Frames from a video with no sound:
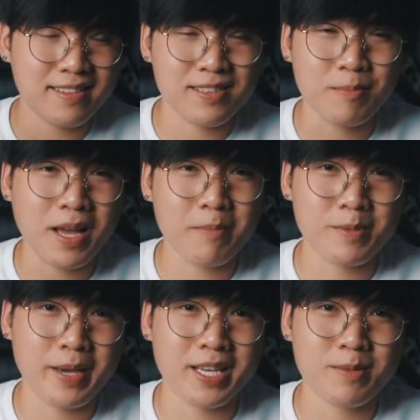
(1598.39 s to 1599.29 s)

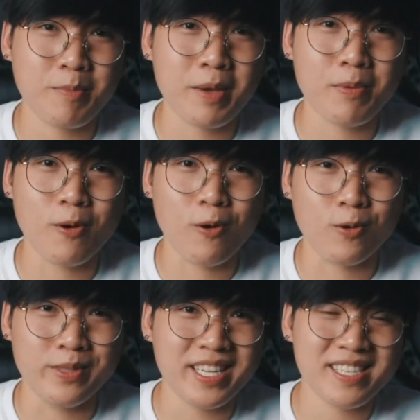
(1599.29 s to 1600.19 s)
sometimes makes
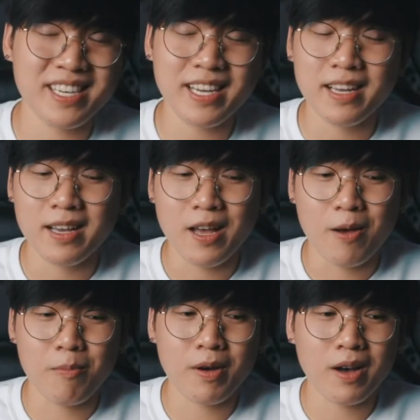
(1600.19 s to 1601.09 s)
people dizzy,
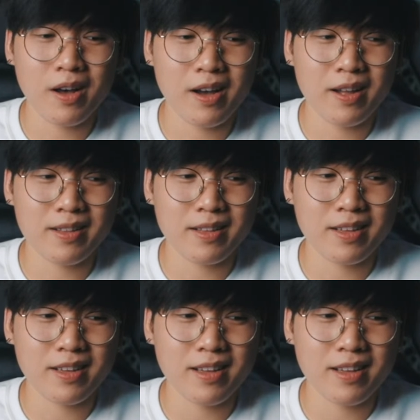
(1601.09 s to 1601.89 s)
but